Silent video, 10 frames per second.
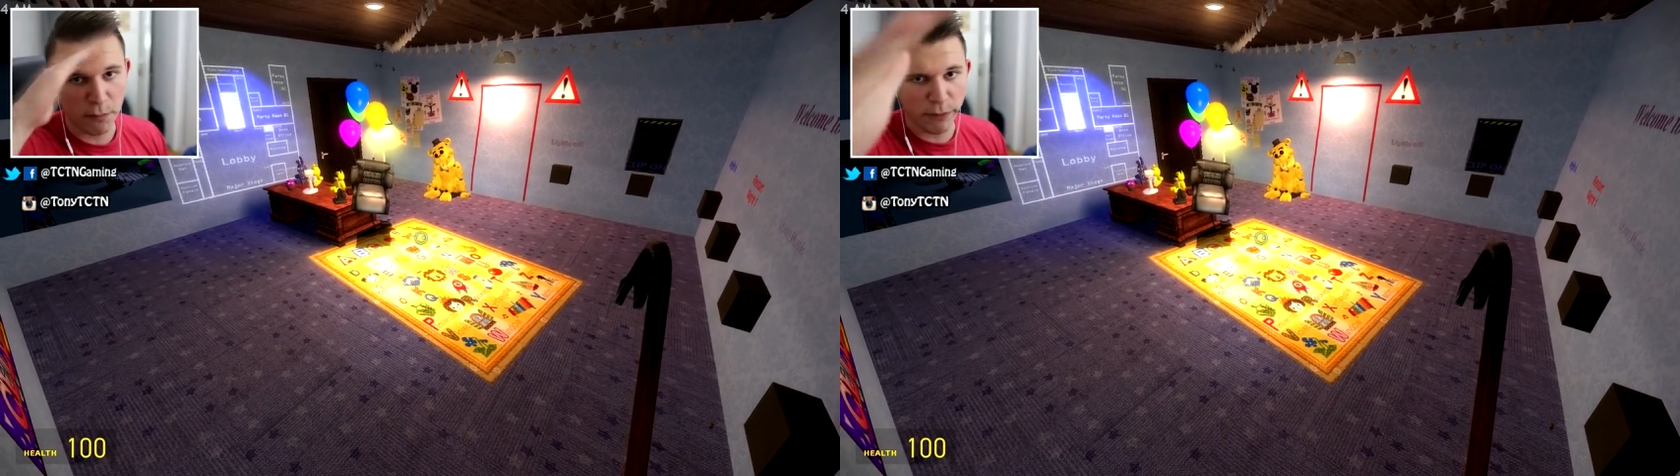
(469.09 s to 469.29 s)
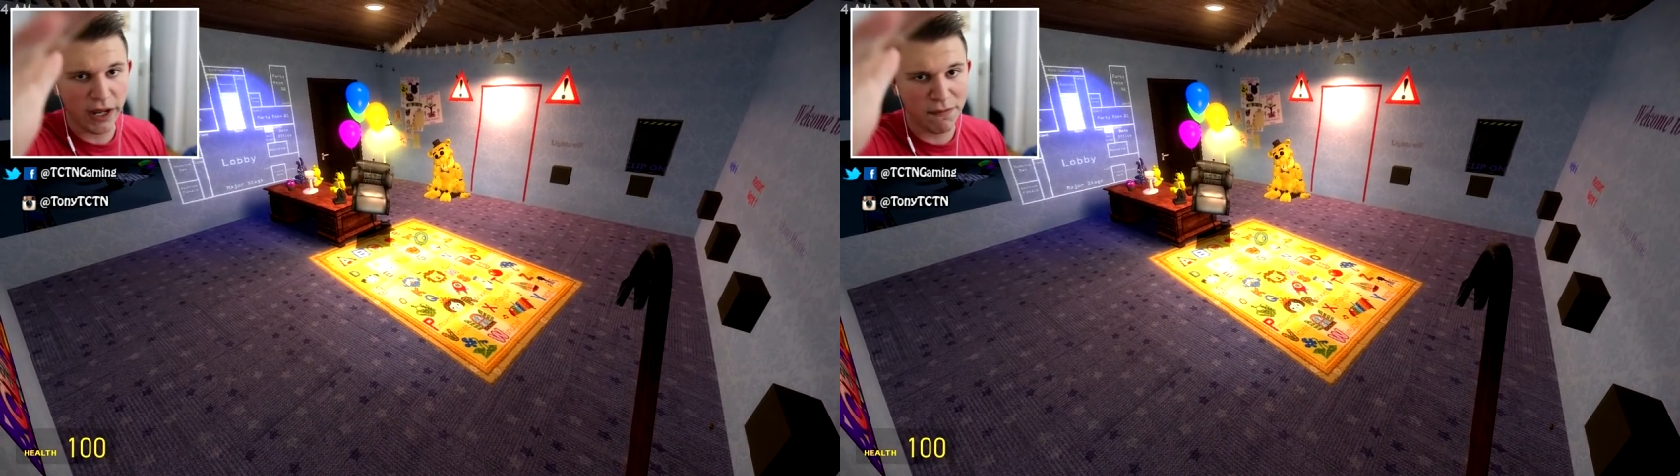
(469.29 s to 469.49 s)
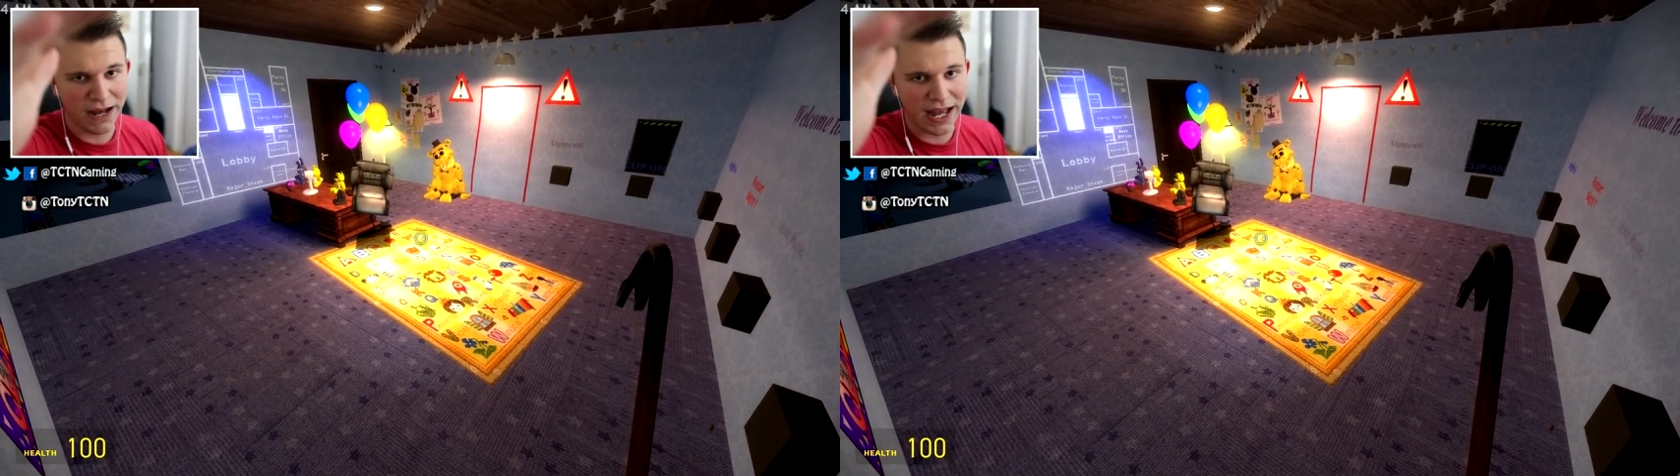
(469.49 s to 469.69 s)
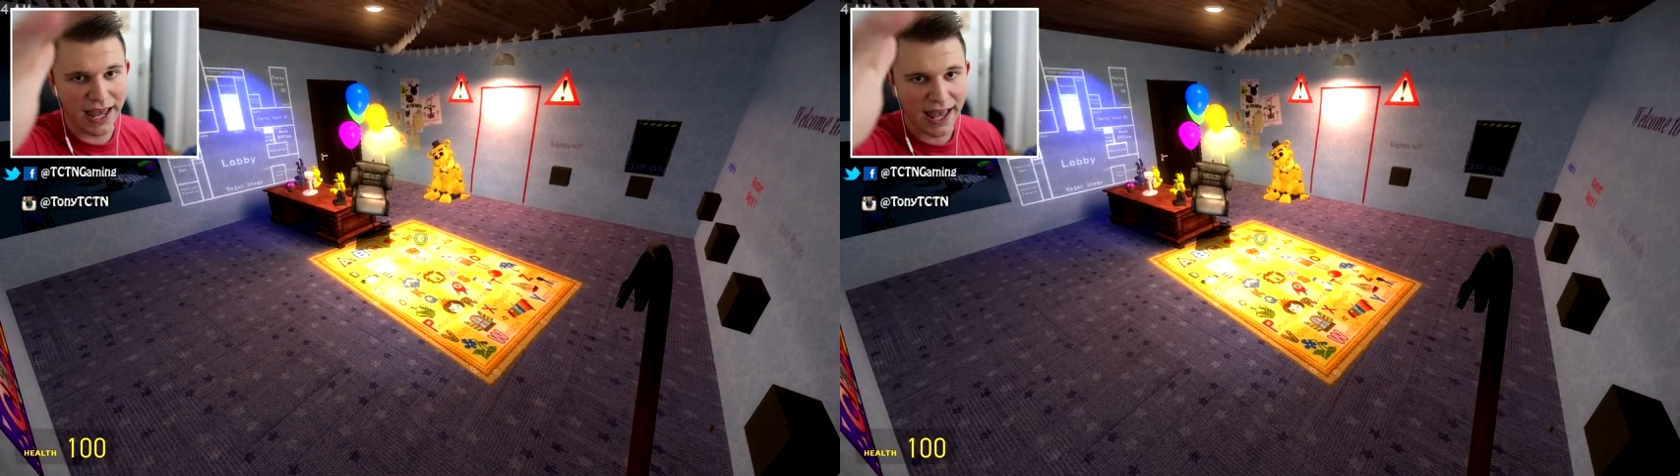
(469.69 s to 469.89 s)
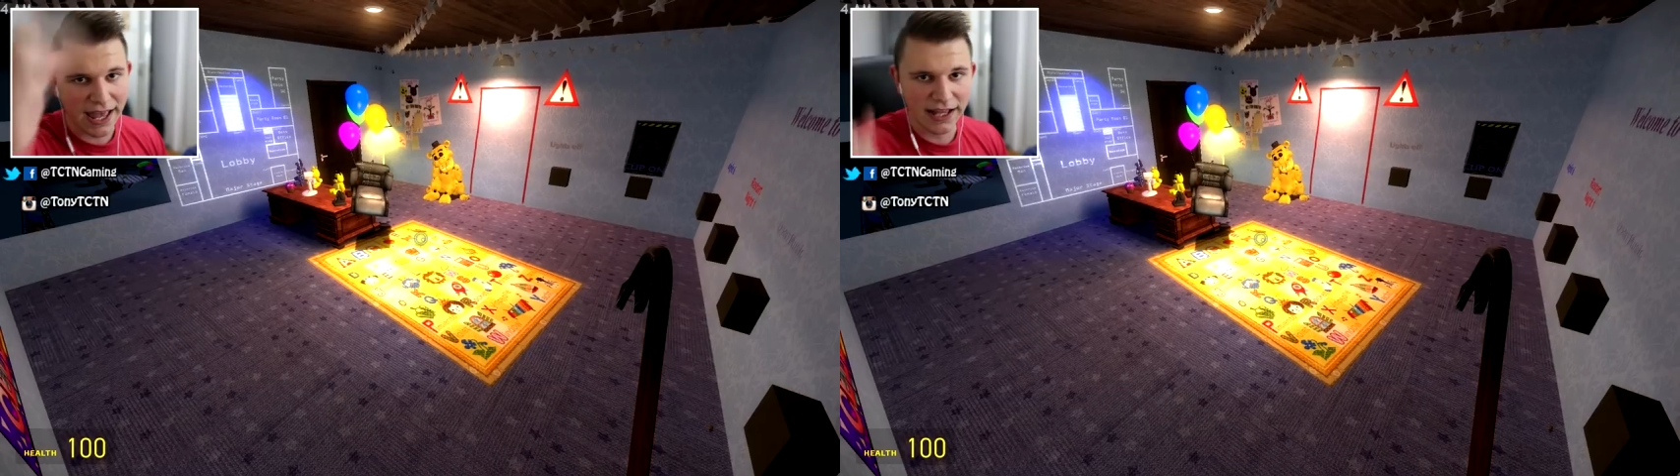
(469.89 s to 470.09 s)
Bye
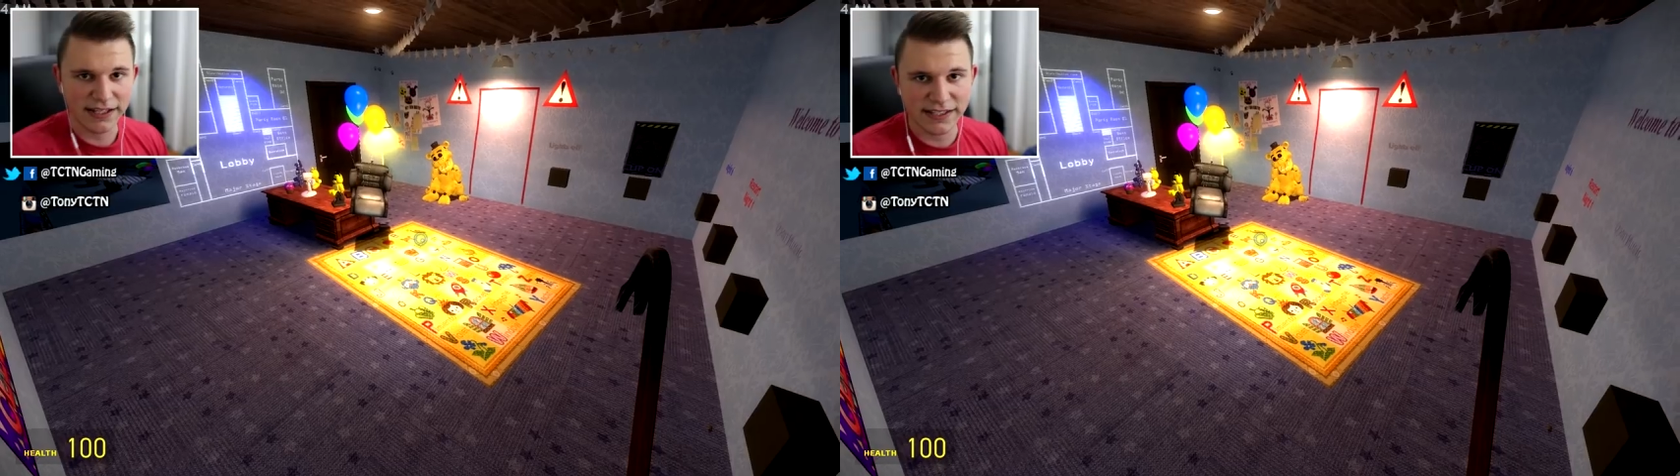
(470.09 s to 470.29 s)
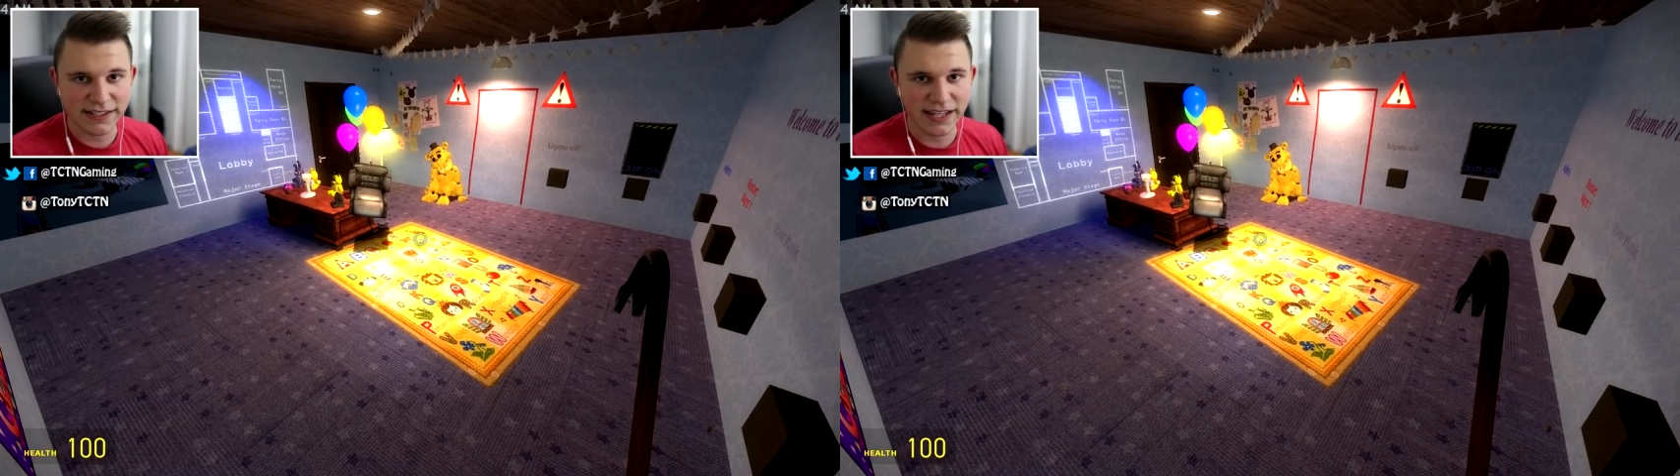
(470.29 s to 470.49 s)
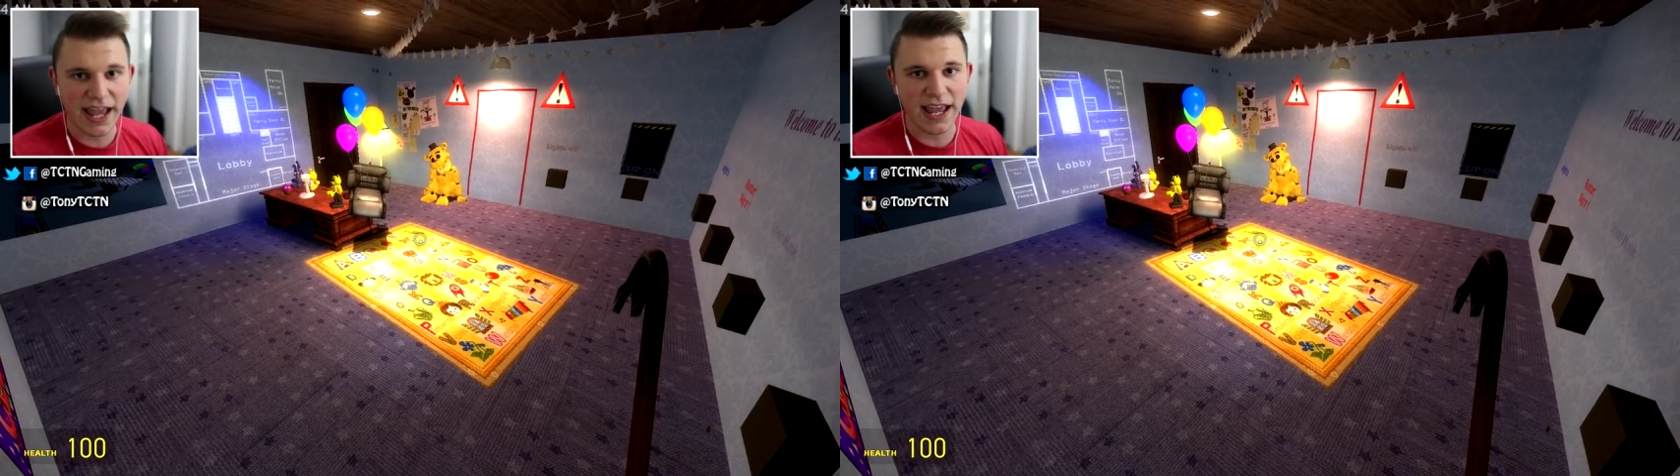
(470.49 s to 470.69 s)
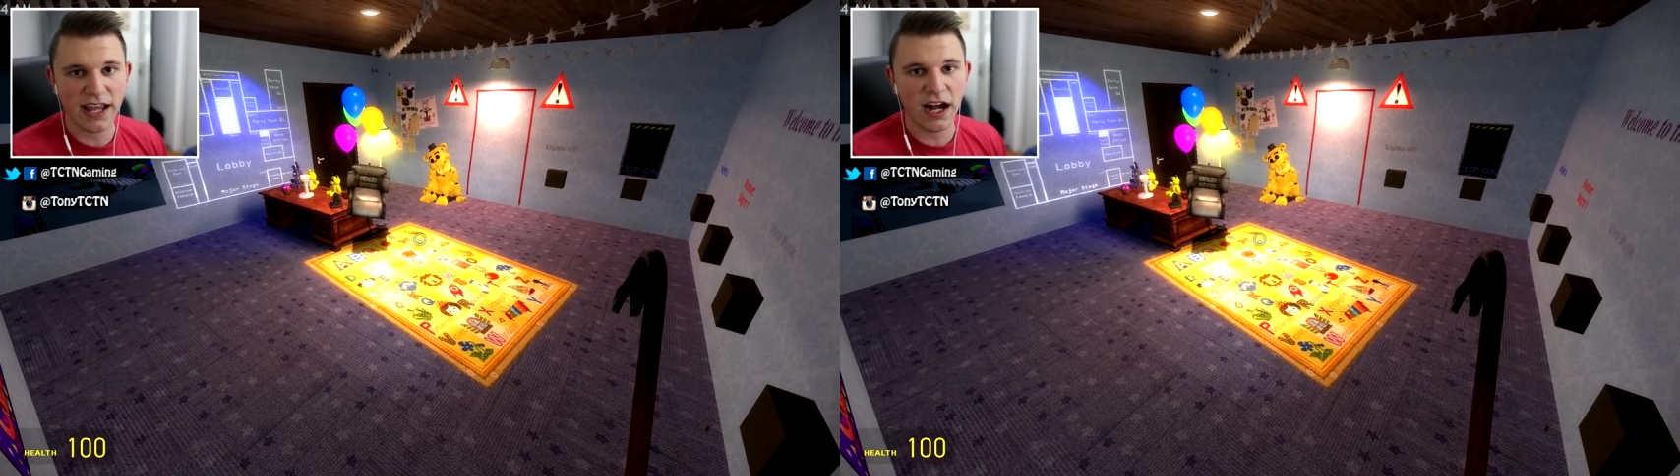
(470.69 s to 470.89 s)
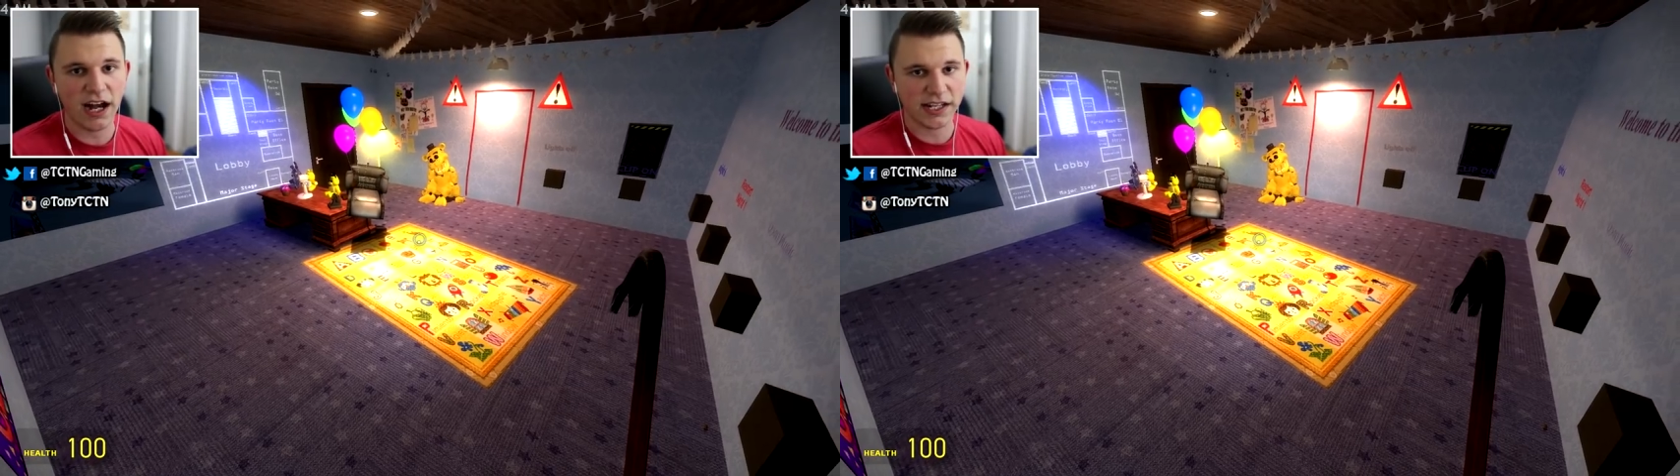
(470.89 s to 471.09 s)
bye, and
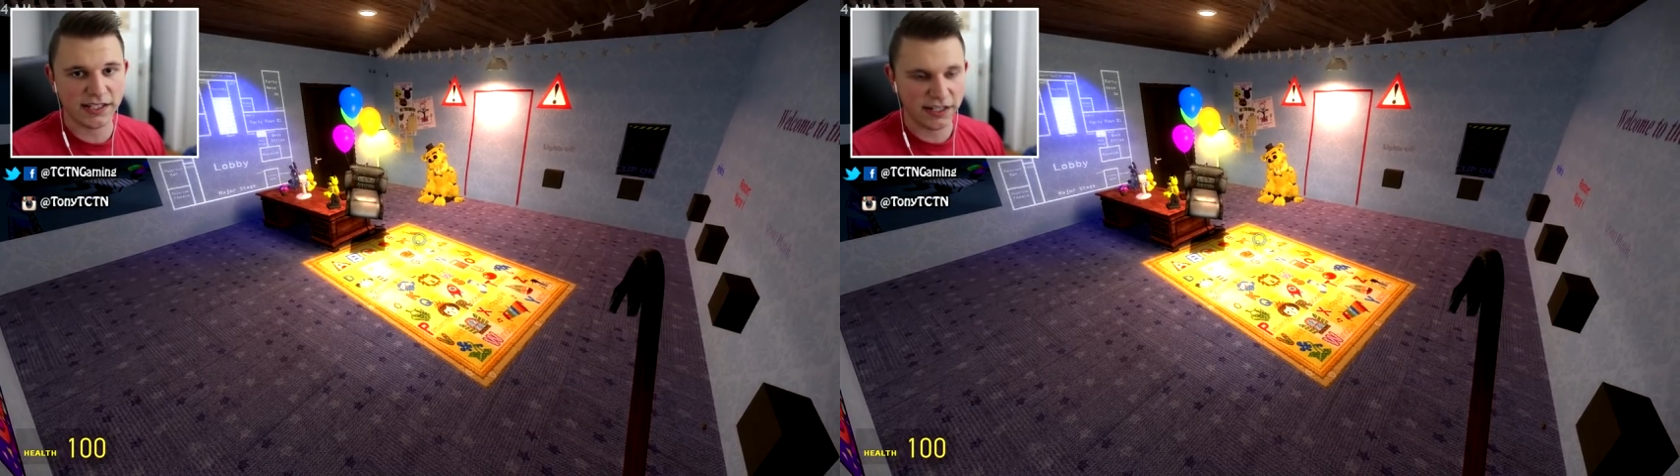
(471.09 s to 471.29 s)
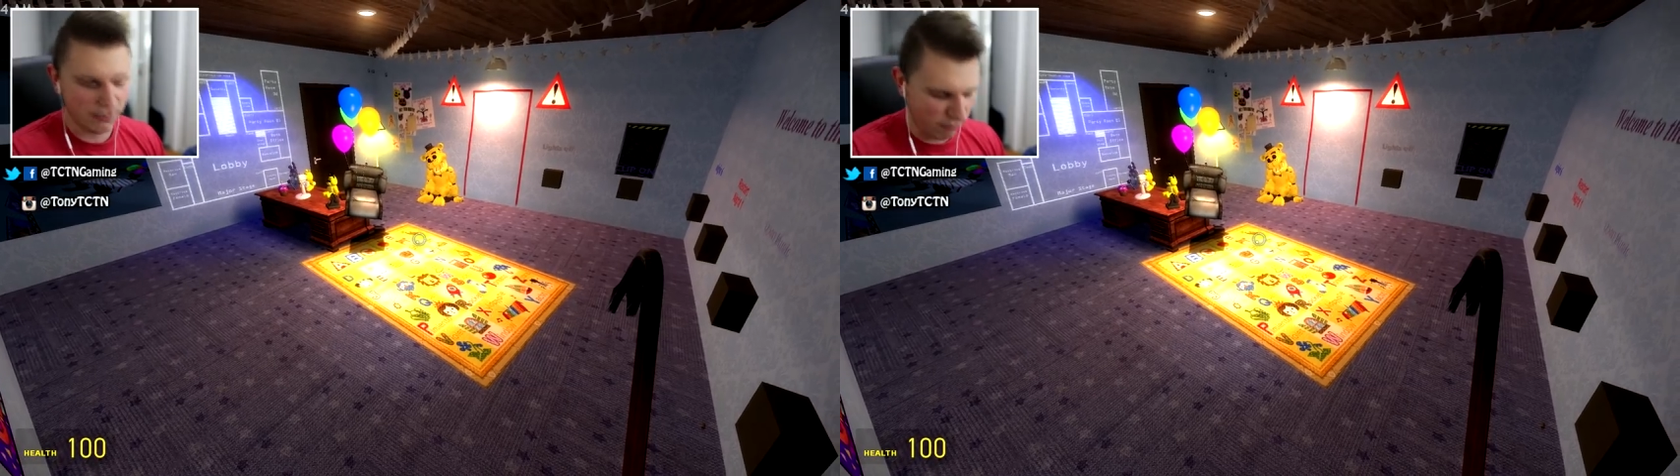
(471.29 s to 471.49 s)
stay awesome.